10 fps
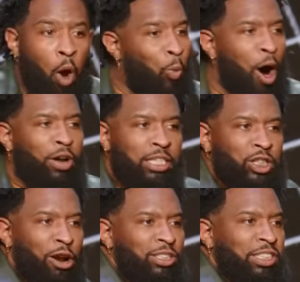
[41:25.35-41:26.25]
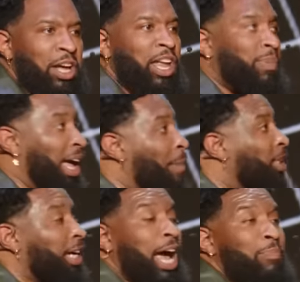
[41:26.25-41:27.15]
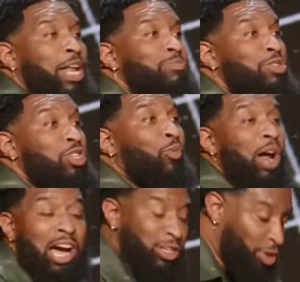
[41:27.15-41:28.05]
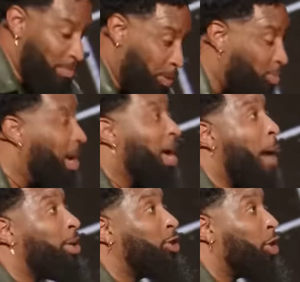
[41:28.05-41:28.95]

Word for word: walk in church Sunday, I'm like, how much I gotta pay this musician? 100, boom. How much